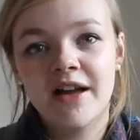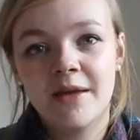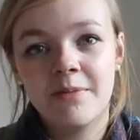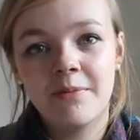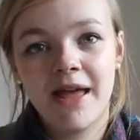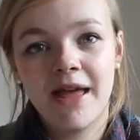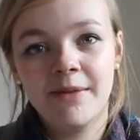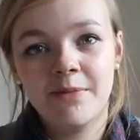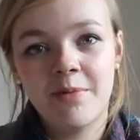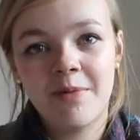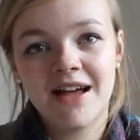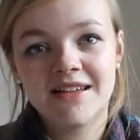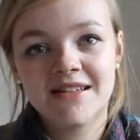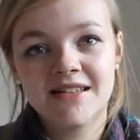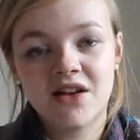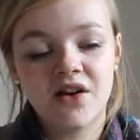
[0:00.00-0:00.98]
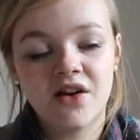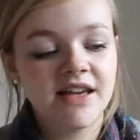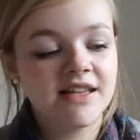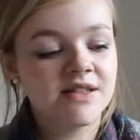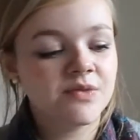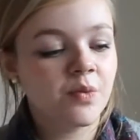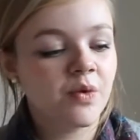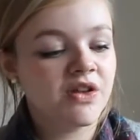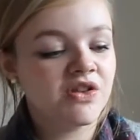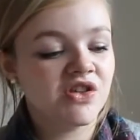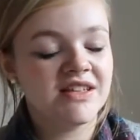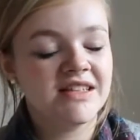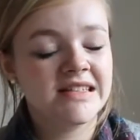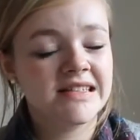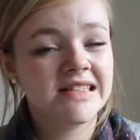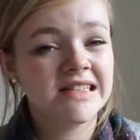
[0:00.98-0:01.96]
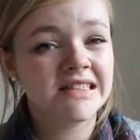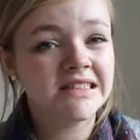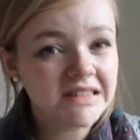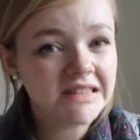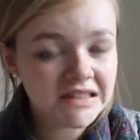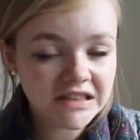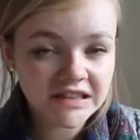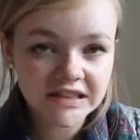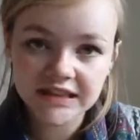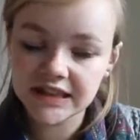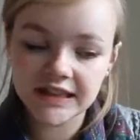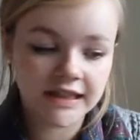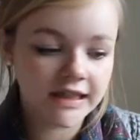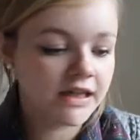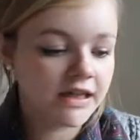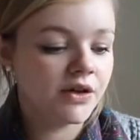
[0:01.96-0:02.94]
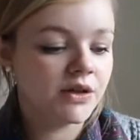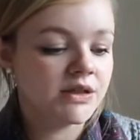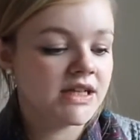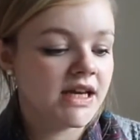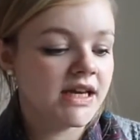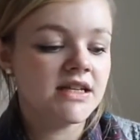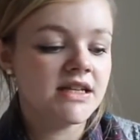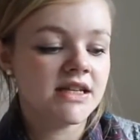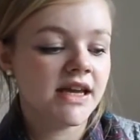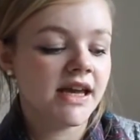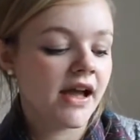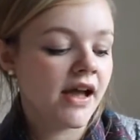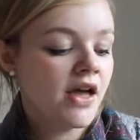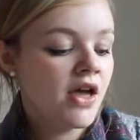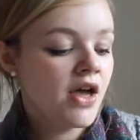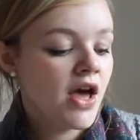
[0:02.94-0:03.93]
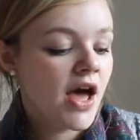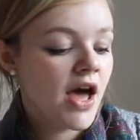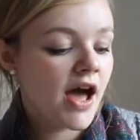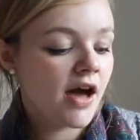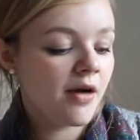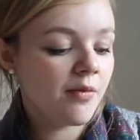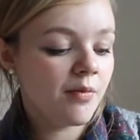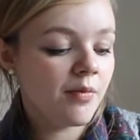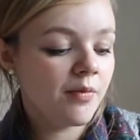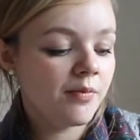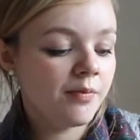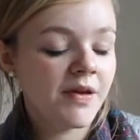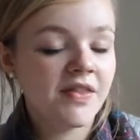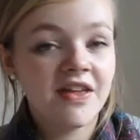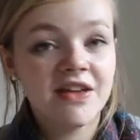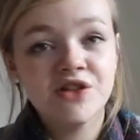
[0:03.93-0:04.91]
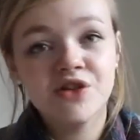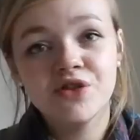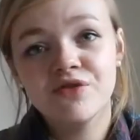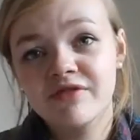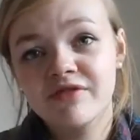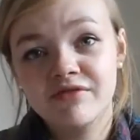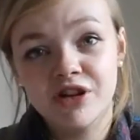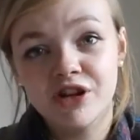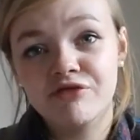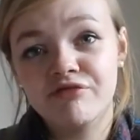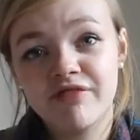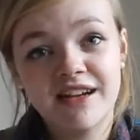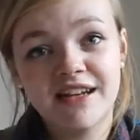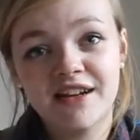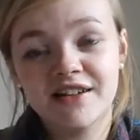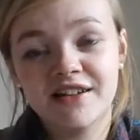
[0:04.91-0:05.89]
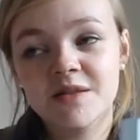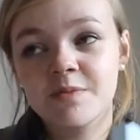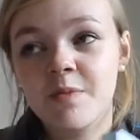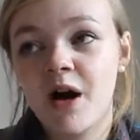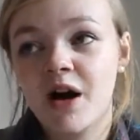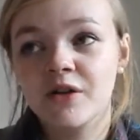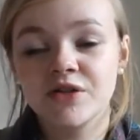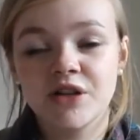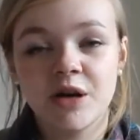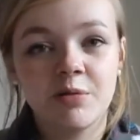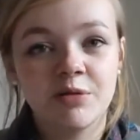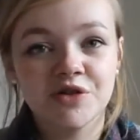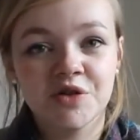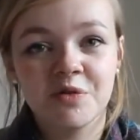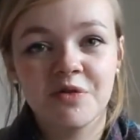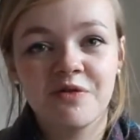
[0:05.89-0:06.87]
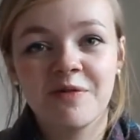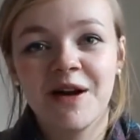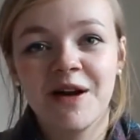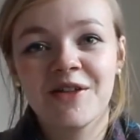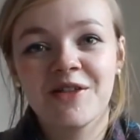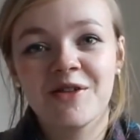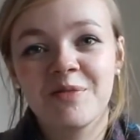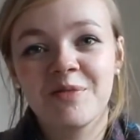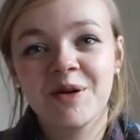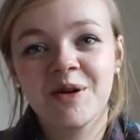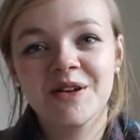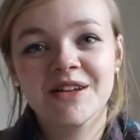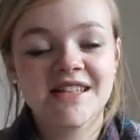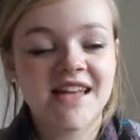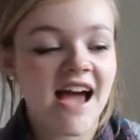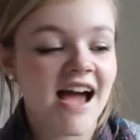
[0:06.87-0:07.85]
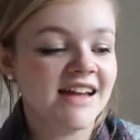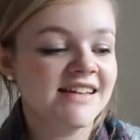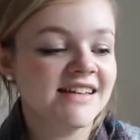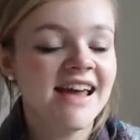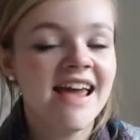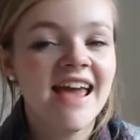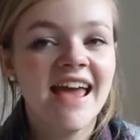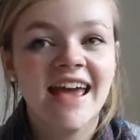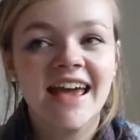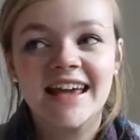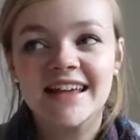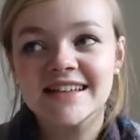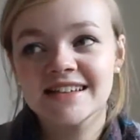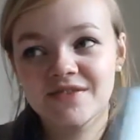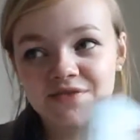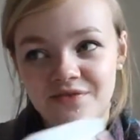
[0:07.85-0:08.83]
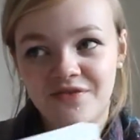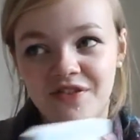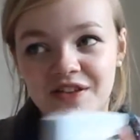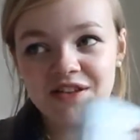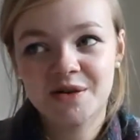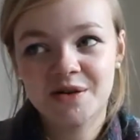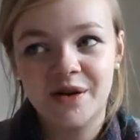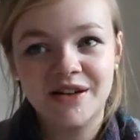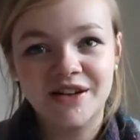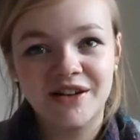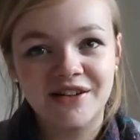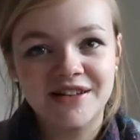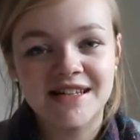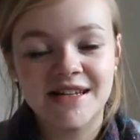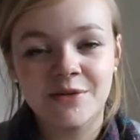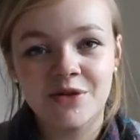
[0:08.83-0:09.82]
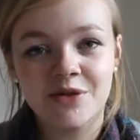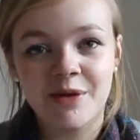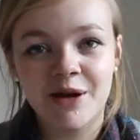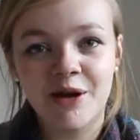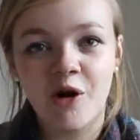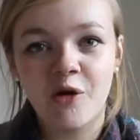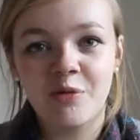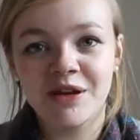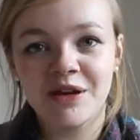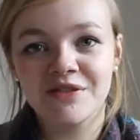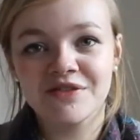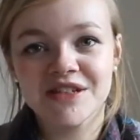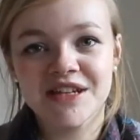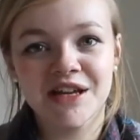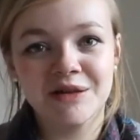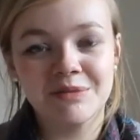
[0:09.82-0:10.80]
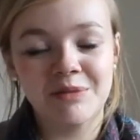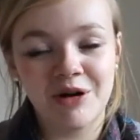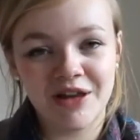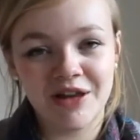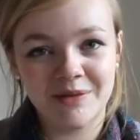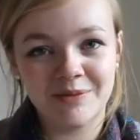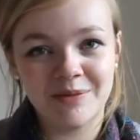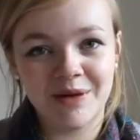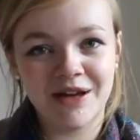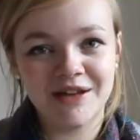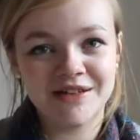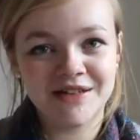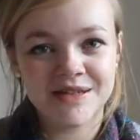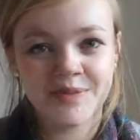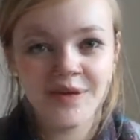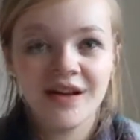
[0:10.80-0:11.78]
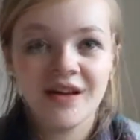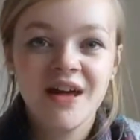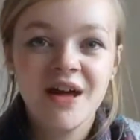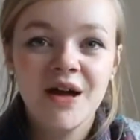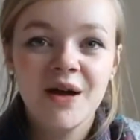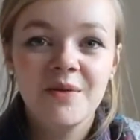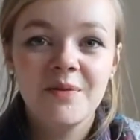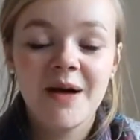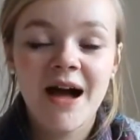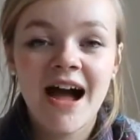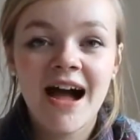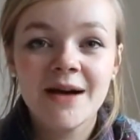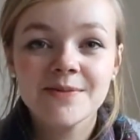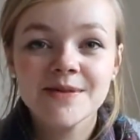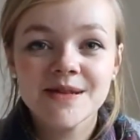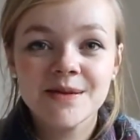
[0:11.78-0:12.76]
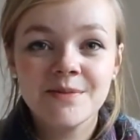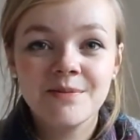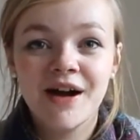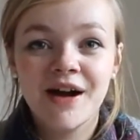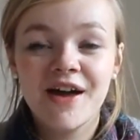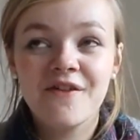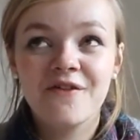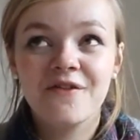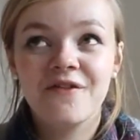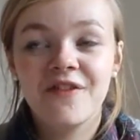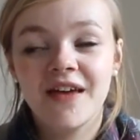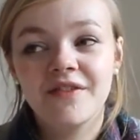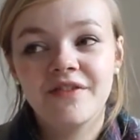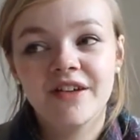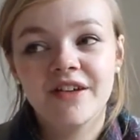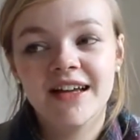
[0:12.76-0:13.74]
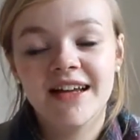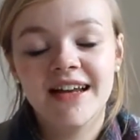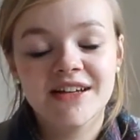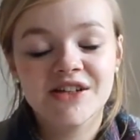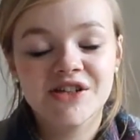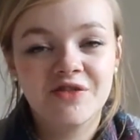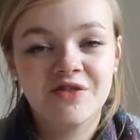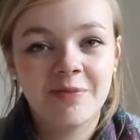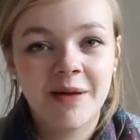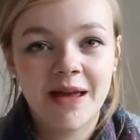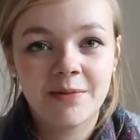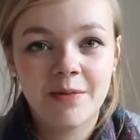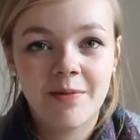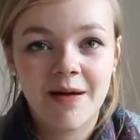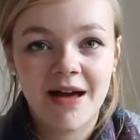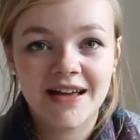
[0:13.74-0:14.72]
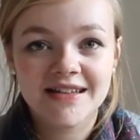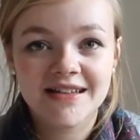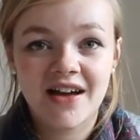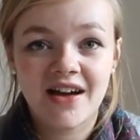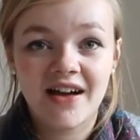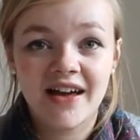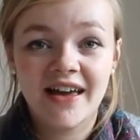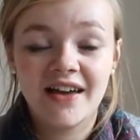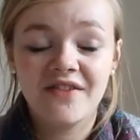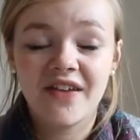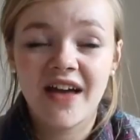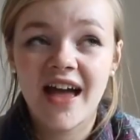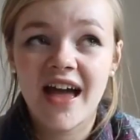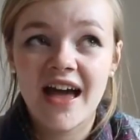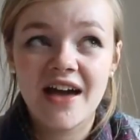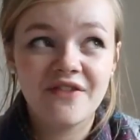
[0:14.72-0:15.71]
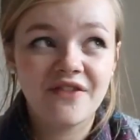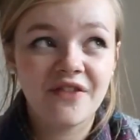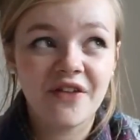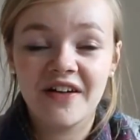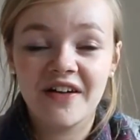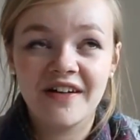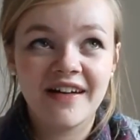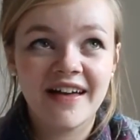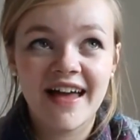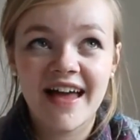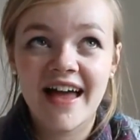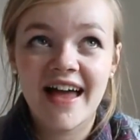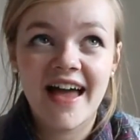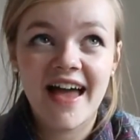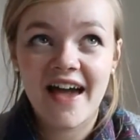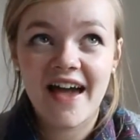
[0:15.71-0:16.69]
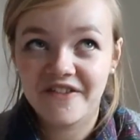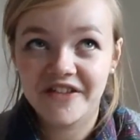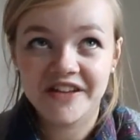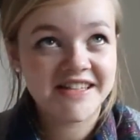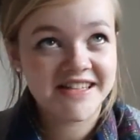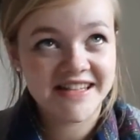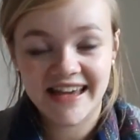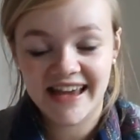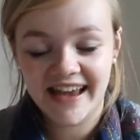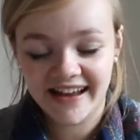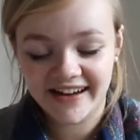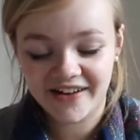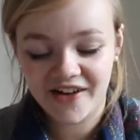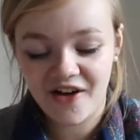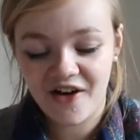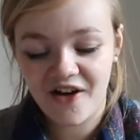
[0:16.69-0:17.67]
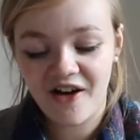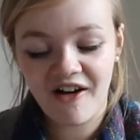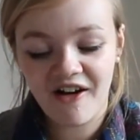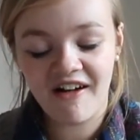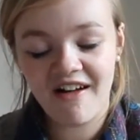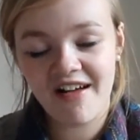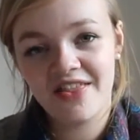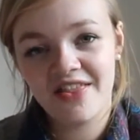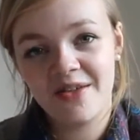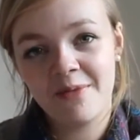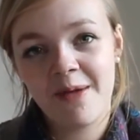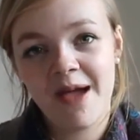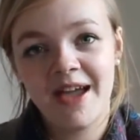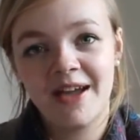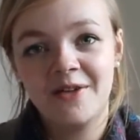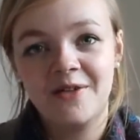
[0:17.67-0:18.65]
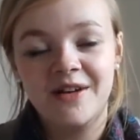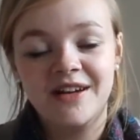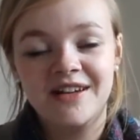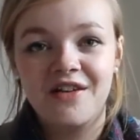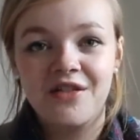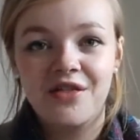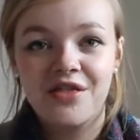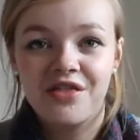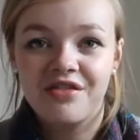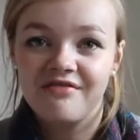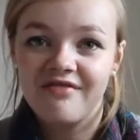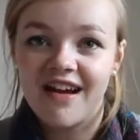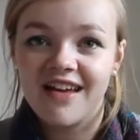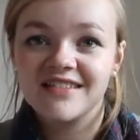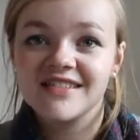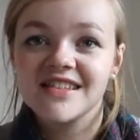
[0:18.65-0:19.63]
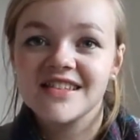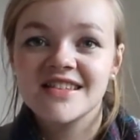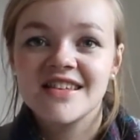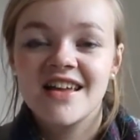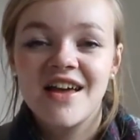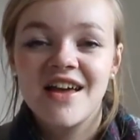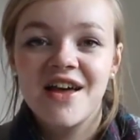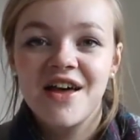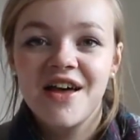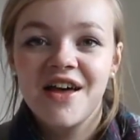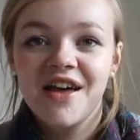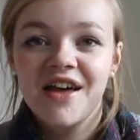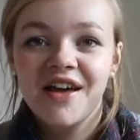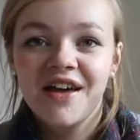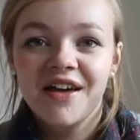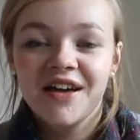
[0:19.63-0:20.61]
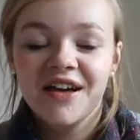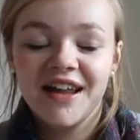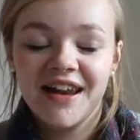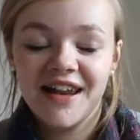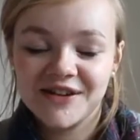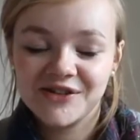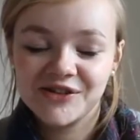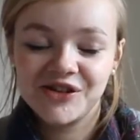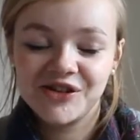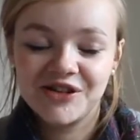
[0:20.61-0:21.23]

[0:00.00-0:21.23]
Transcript: paperback size, which is slightly irritating, but they do look really nice piled up on top of my other books, and it fits quite nicely with my copy of To Kill a Mockingbird as well. Perhaps my favourite collection of paperbacks that I have ever seen are the Penguin Threads collection.